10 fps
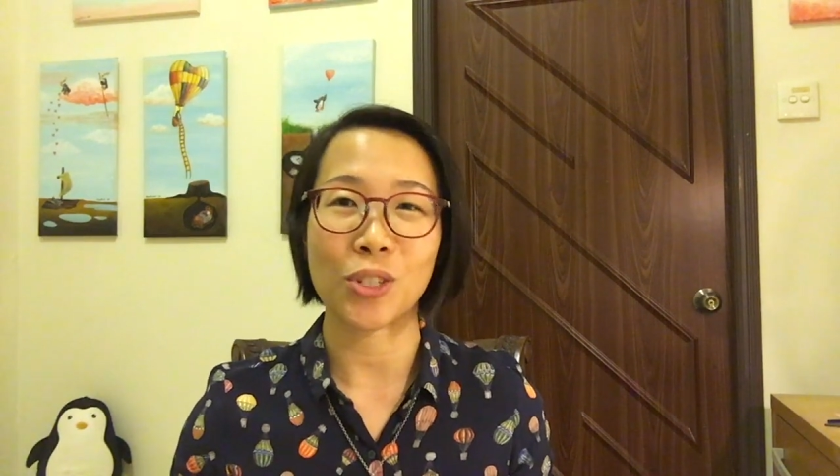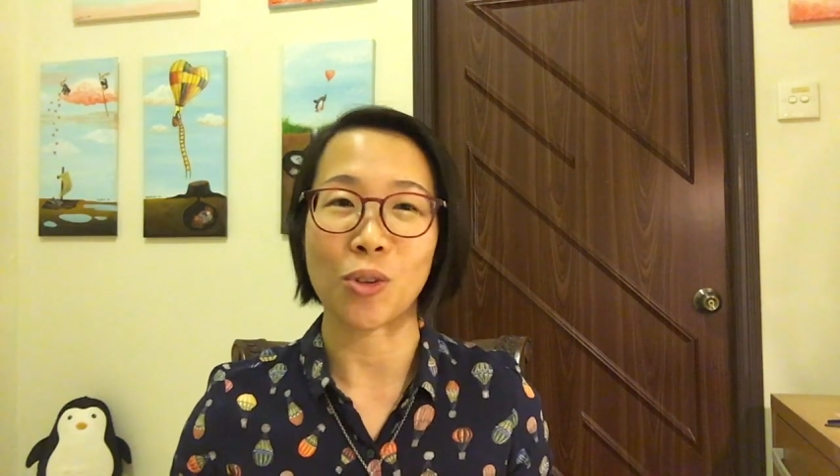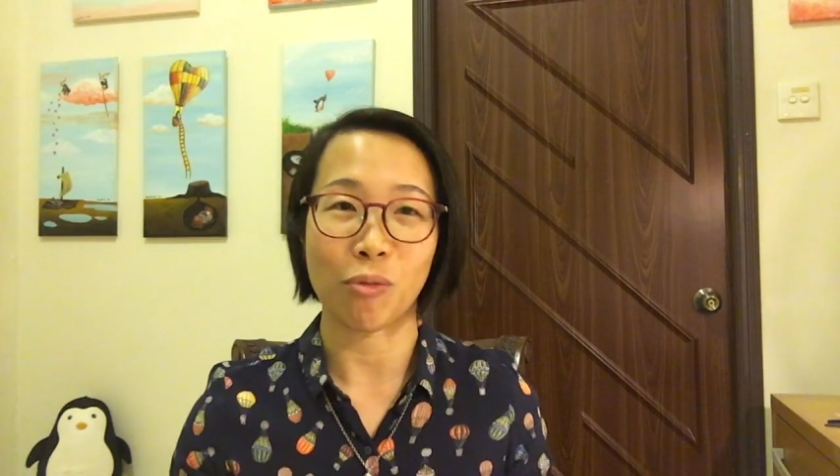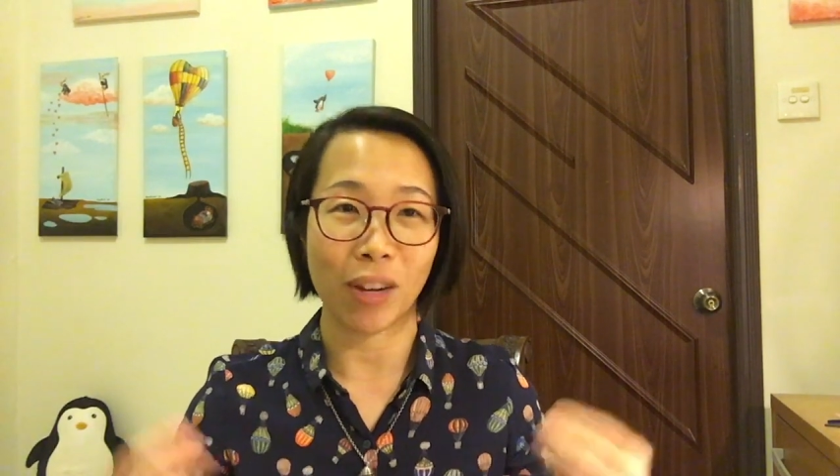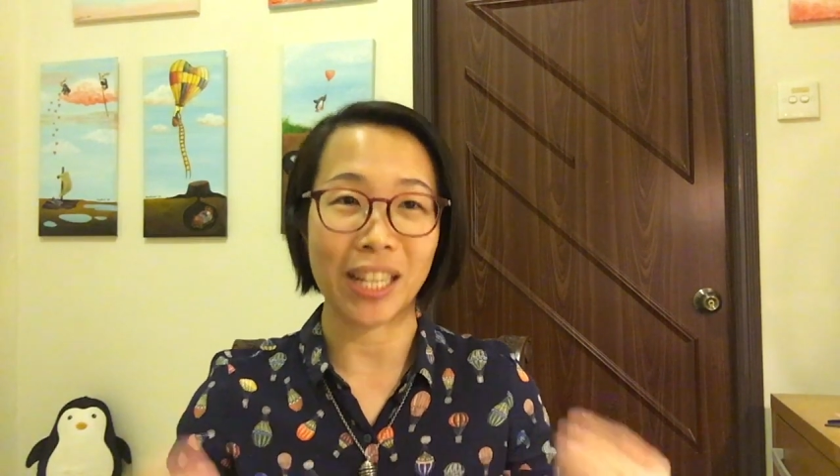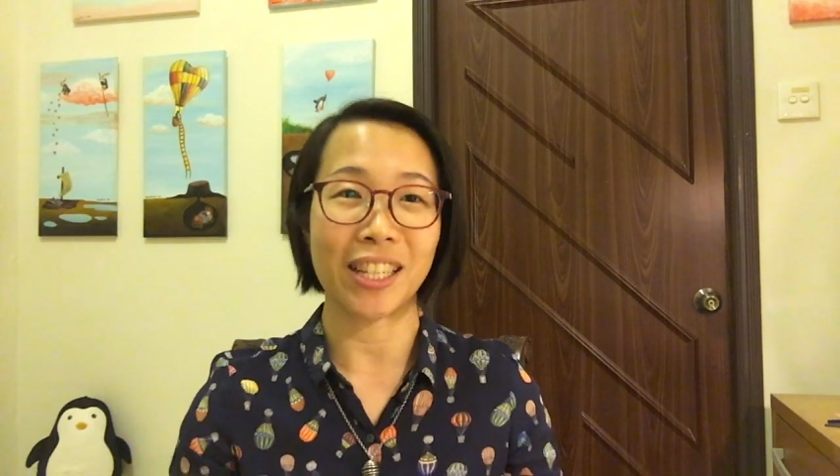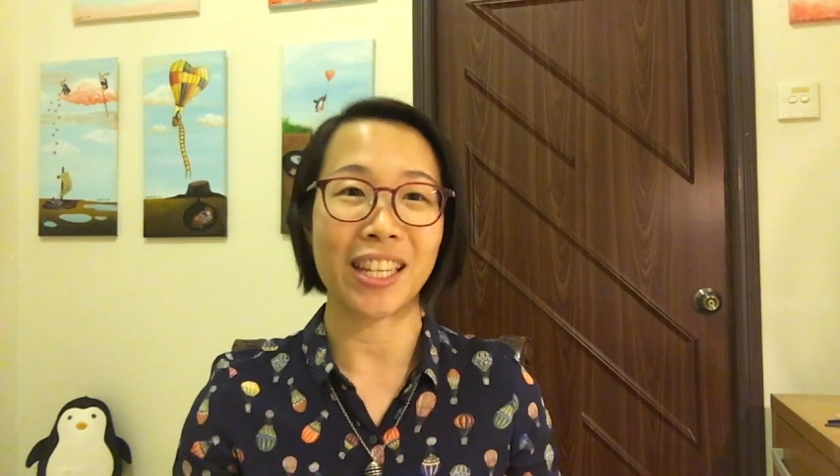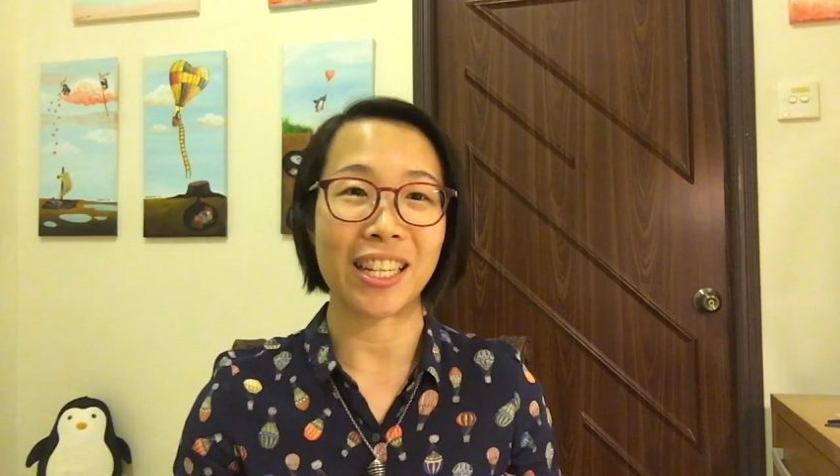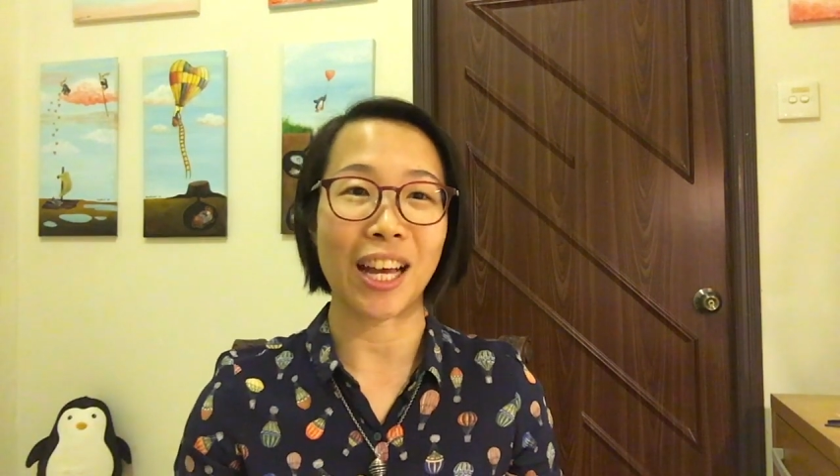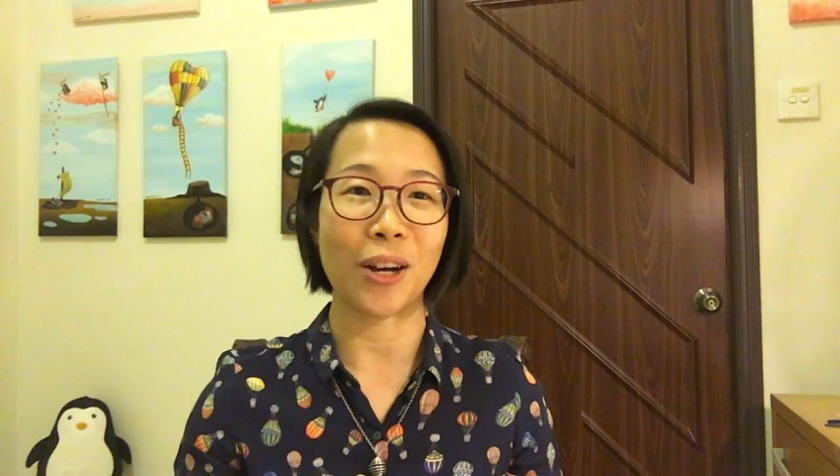So
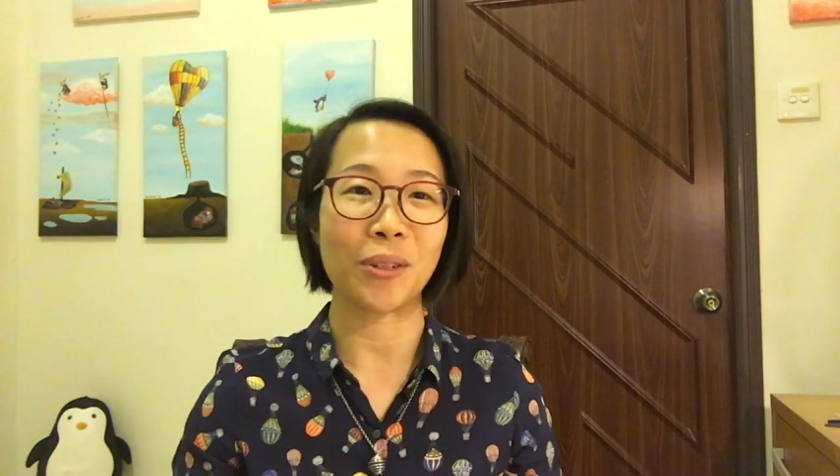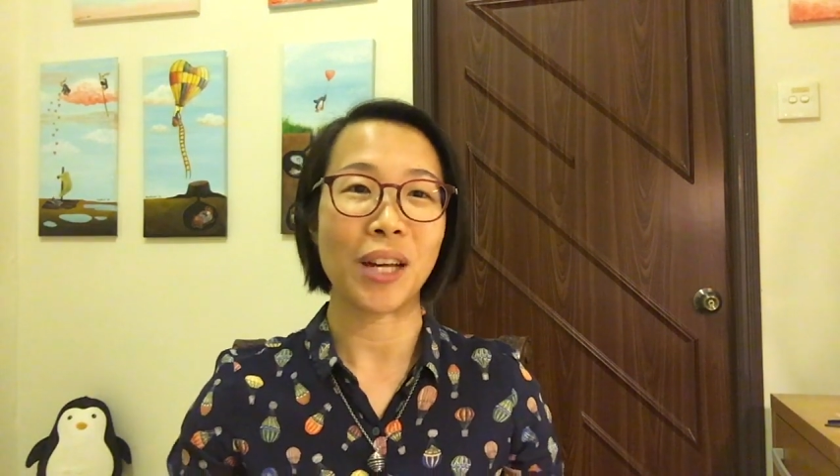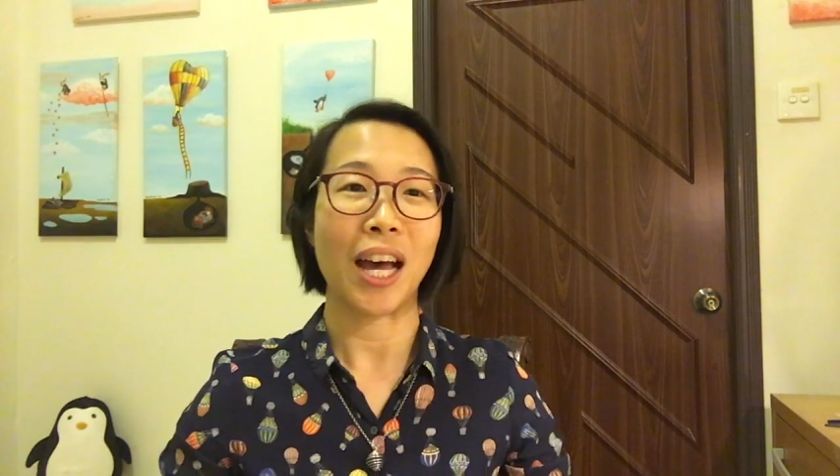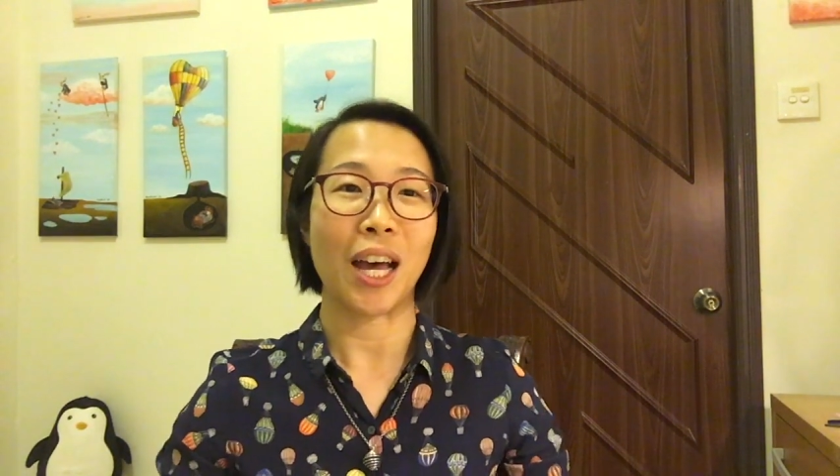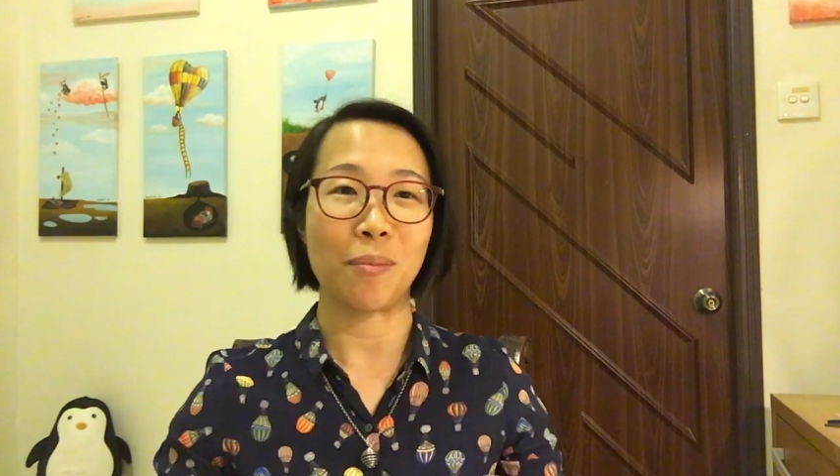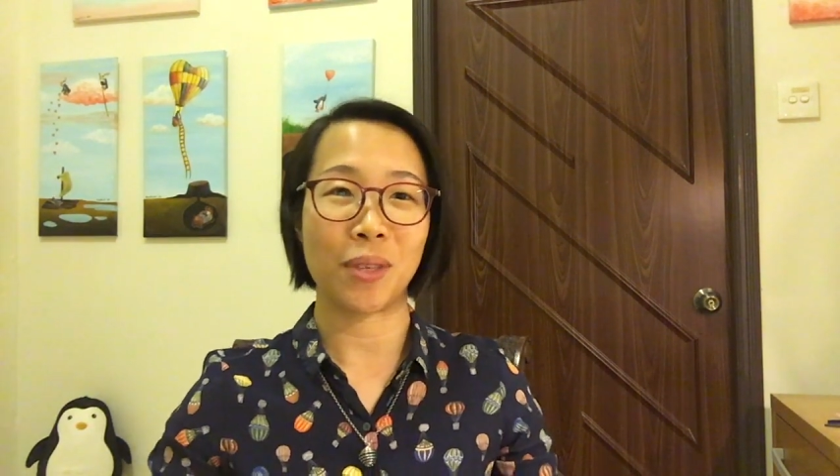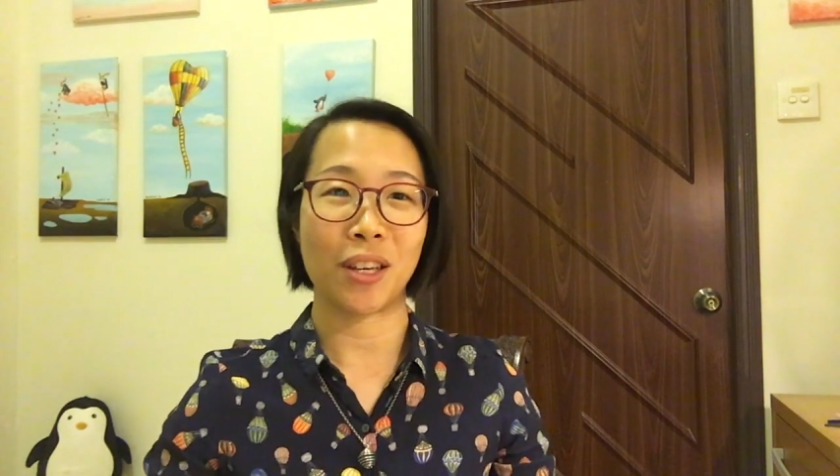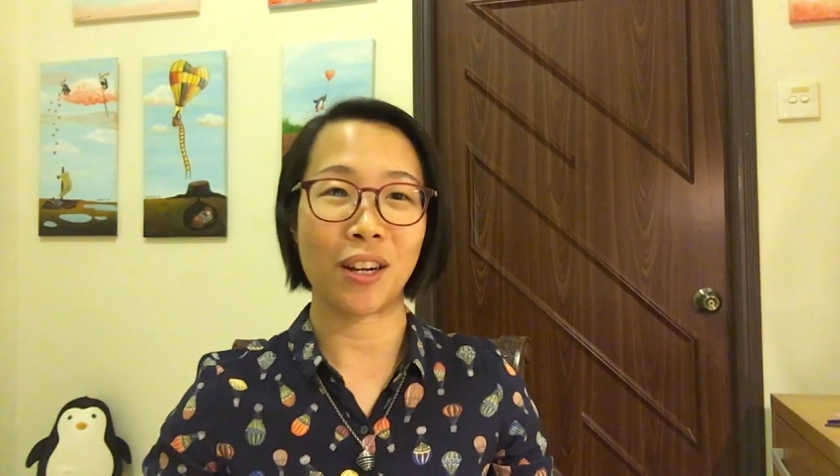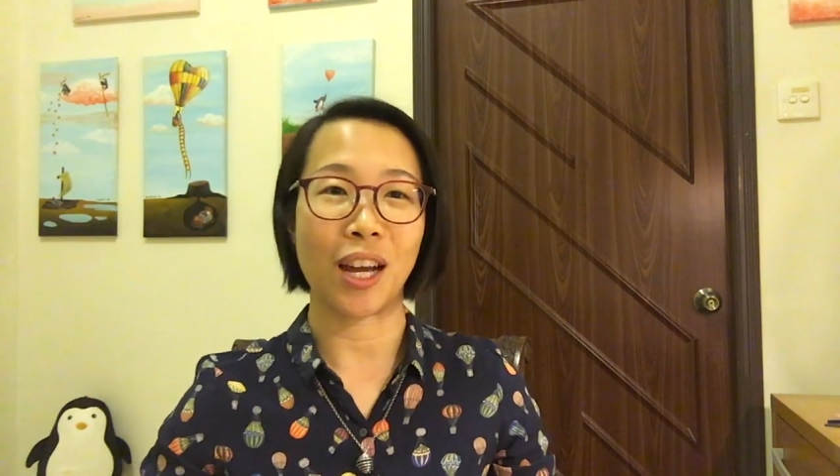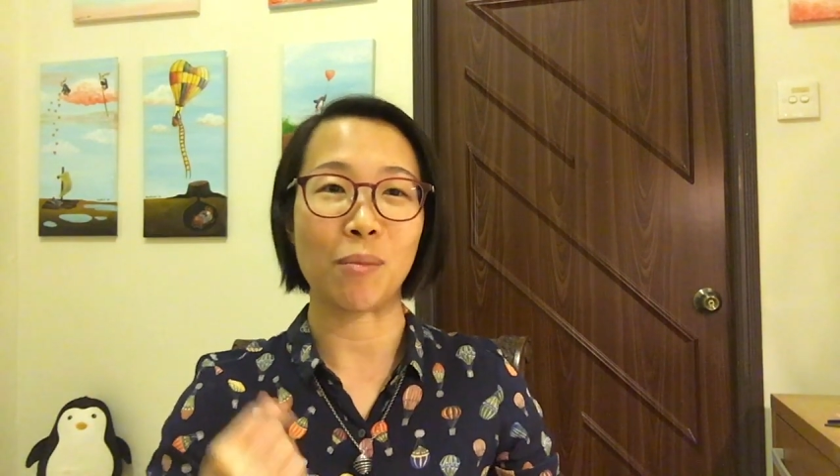finally, now I'm
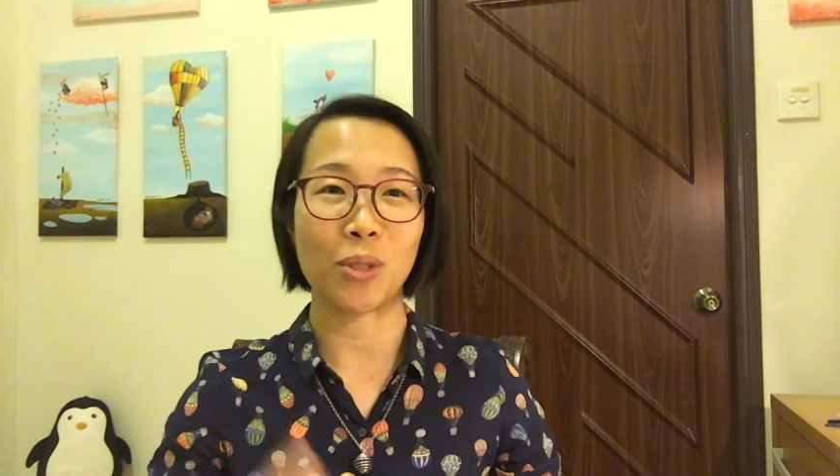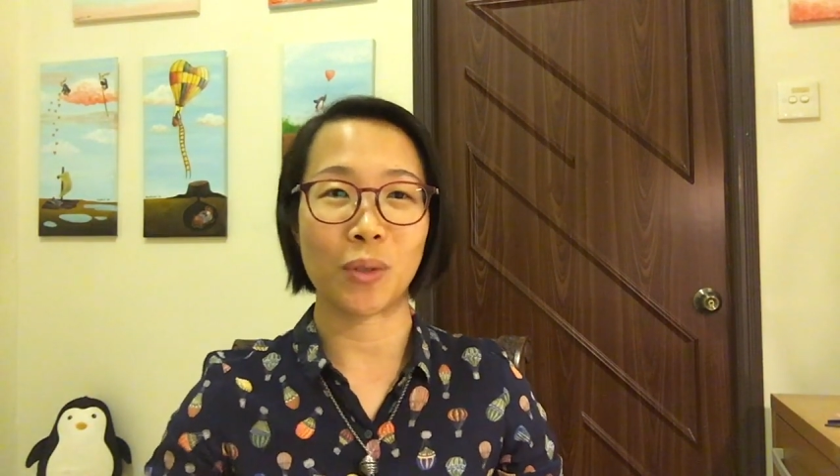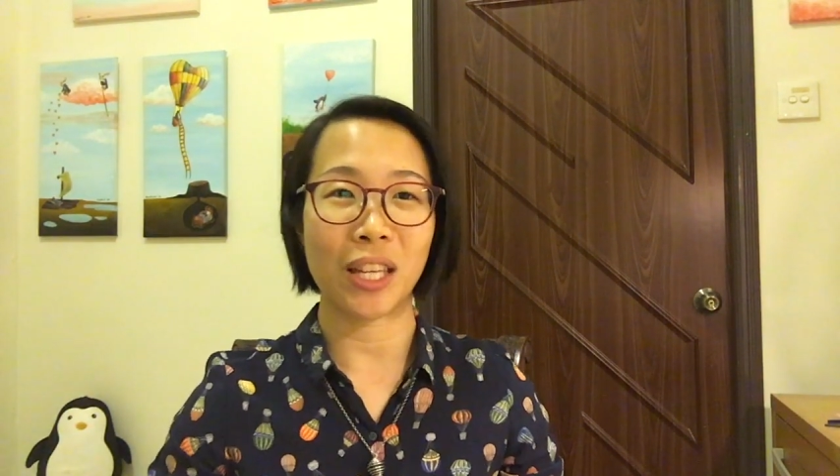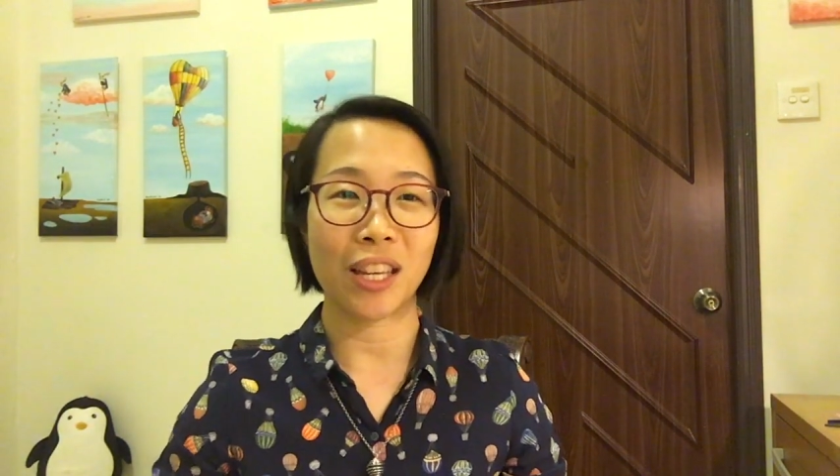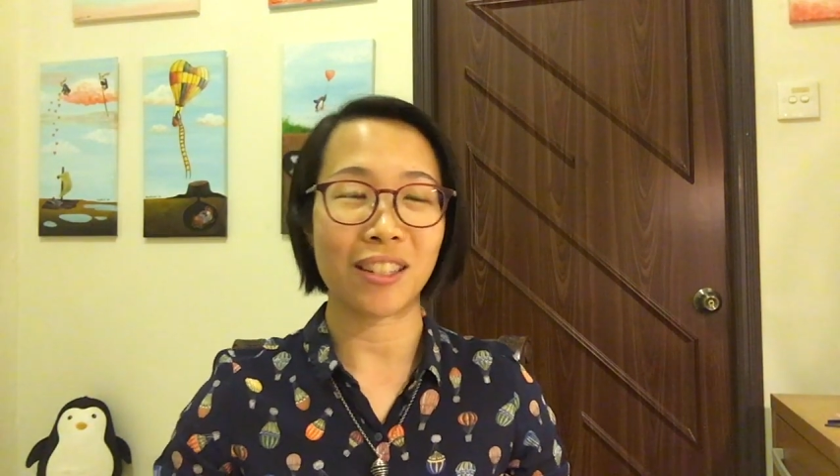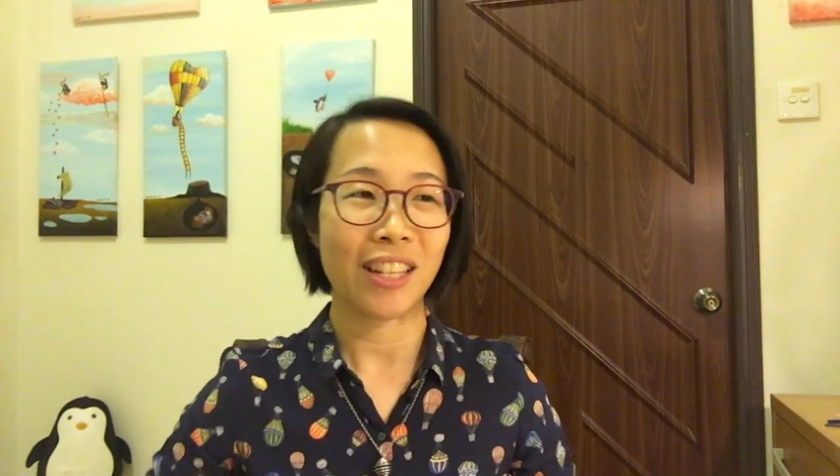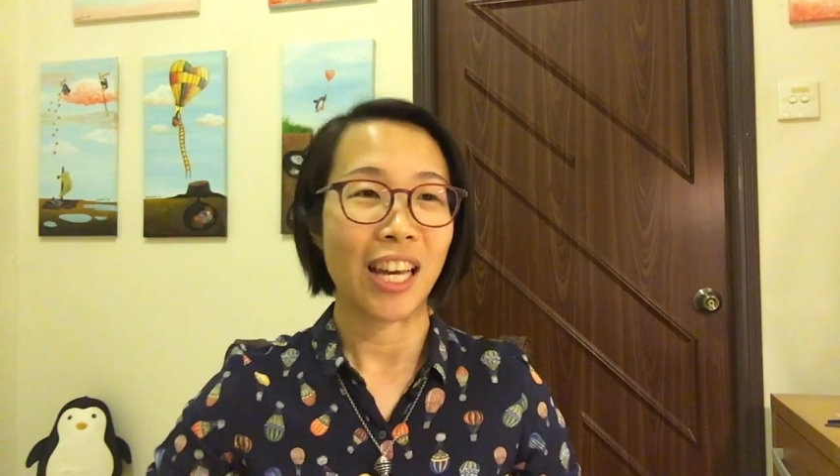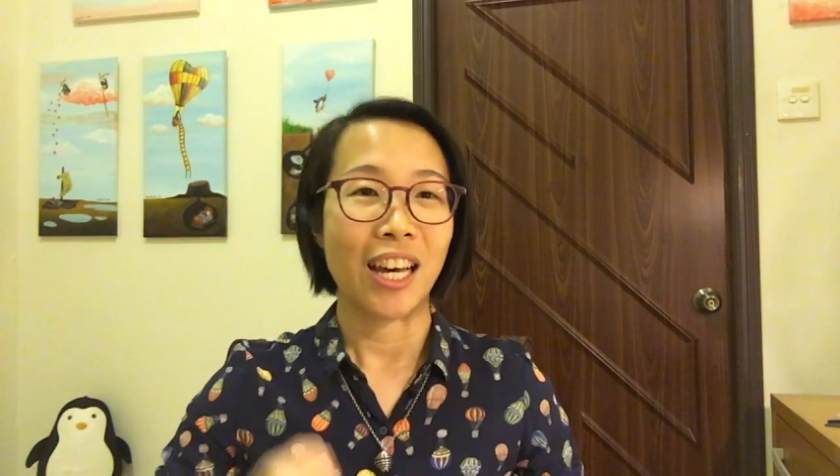here, I'm doing it,